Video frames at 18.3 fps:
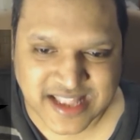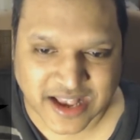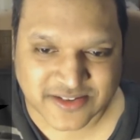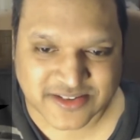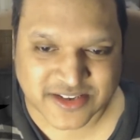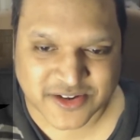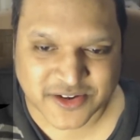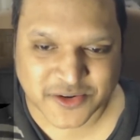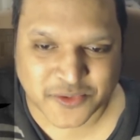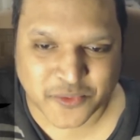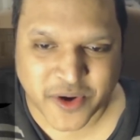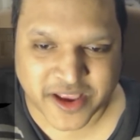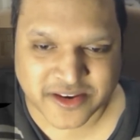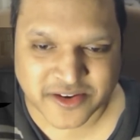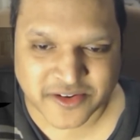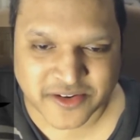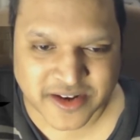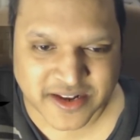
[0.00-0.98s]
That's a good
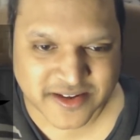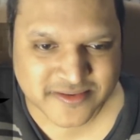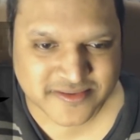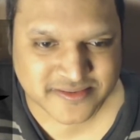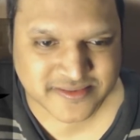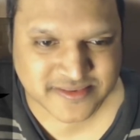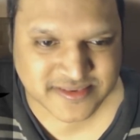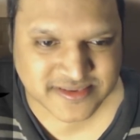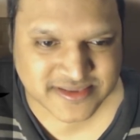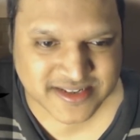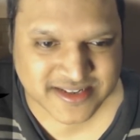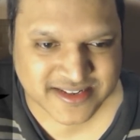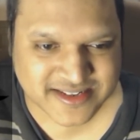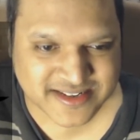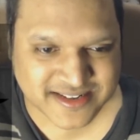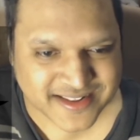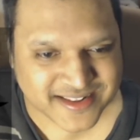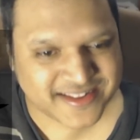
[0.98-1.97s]
way of doing it.
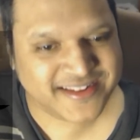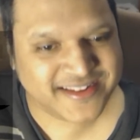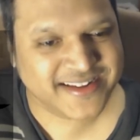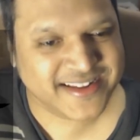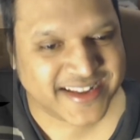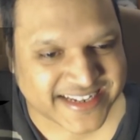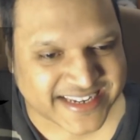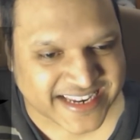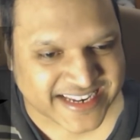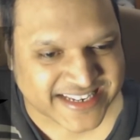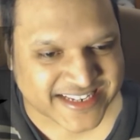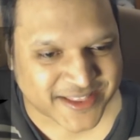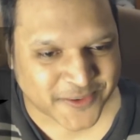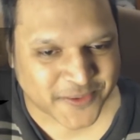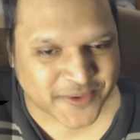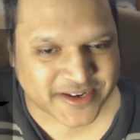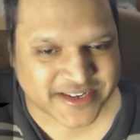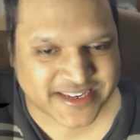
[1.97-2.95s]
Teach
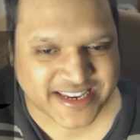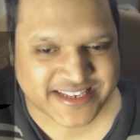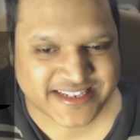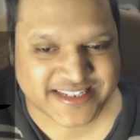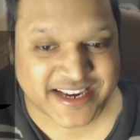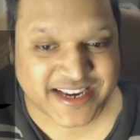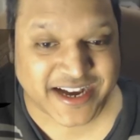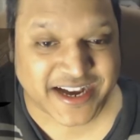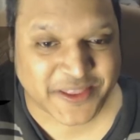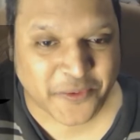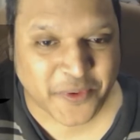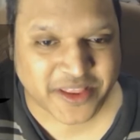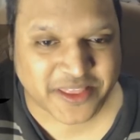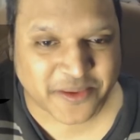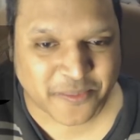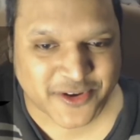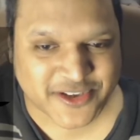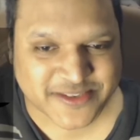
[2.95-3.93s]
her the
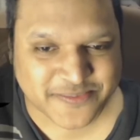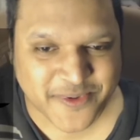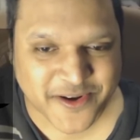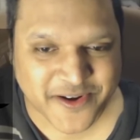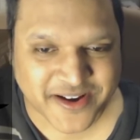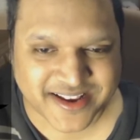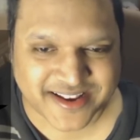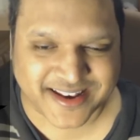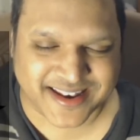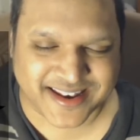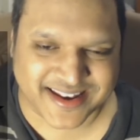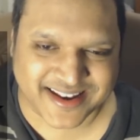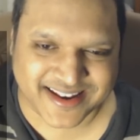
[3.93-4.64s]
way the blue spirit.